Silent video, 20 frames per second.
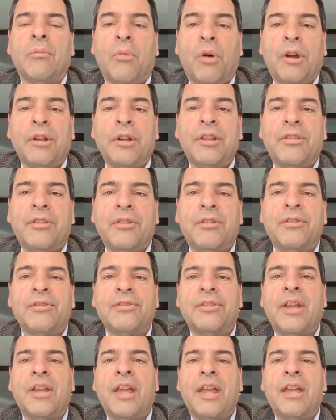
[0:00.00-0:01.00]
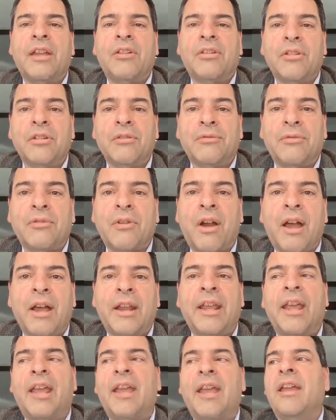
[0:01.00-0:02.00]
Maundy Thursday, Good
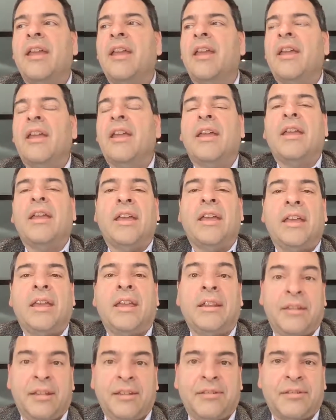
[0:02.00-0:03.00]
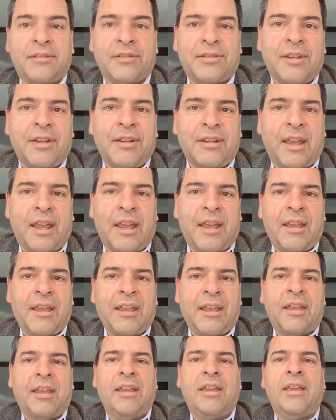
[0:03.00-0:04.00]
Friday, and Easter Sunday.